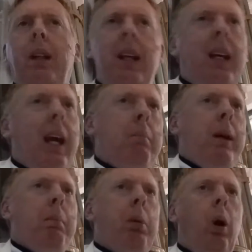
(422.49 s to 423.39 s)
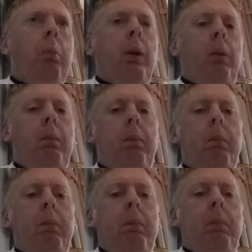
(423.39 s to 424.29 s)
And that can be a problem.
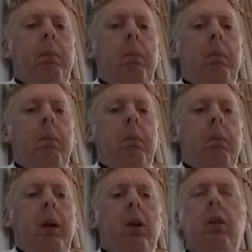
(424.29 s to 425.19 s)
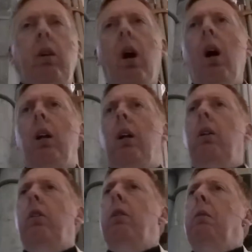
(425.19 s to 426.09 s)
Because God
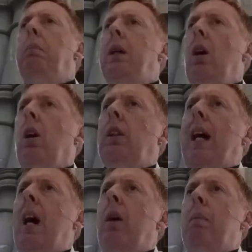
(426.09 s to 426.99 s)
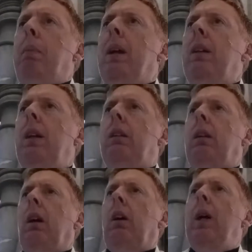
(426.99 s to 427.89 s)
is beyond our ability to
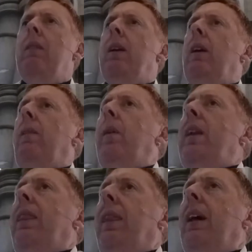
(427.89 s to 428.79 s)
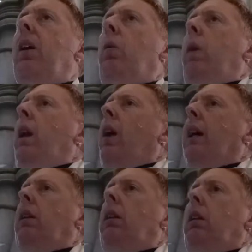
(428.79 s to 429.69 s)
know. Even if we think we
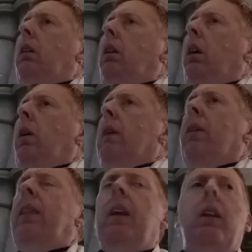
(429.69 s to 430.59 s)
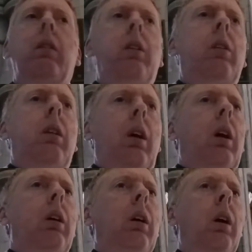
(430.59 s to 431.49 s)
like to know everything there is to
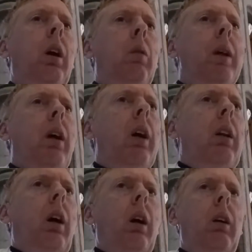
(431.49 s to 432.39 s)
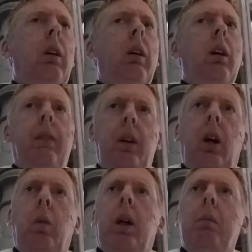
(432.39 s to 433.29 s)
know, we don't know, if you
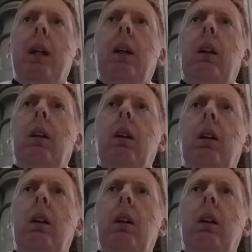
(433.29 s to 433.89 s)
know what I mean.